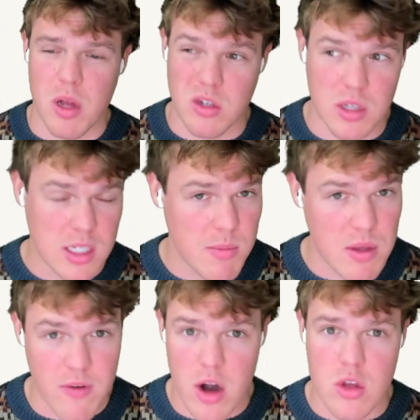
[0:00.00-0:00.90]
So this can be
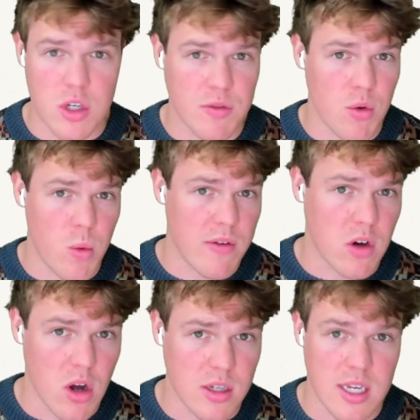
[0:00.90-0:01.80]
very useful in whatever
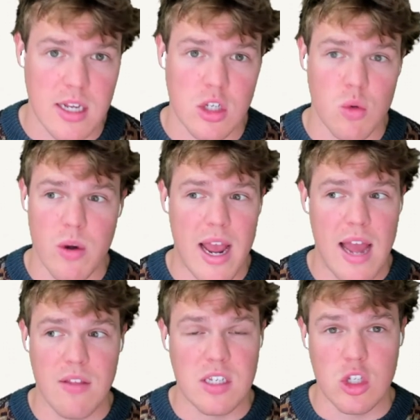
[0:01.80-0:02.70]
context you want to
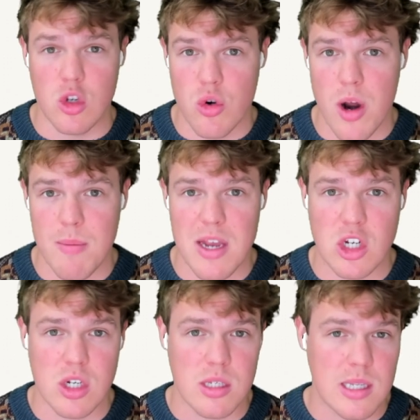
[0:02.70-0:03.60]
add this into your automations.